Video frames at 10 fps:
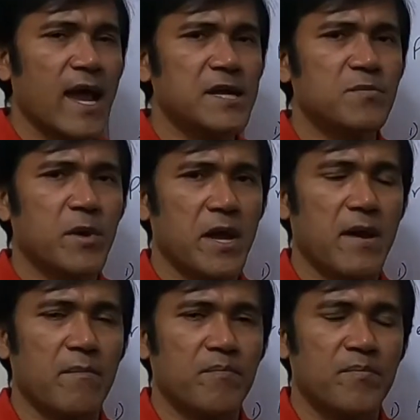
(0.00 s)
8
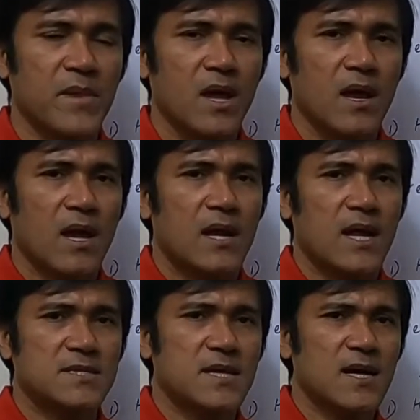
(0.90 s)
p.m.
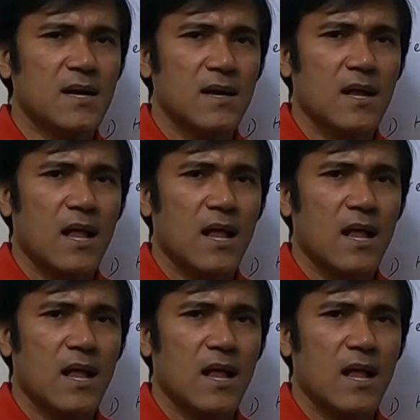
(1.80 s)
Nazia,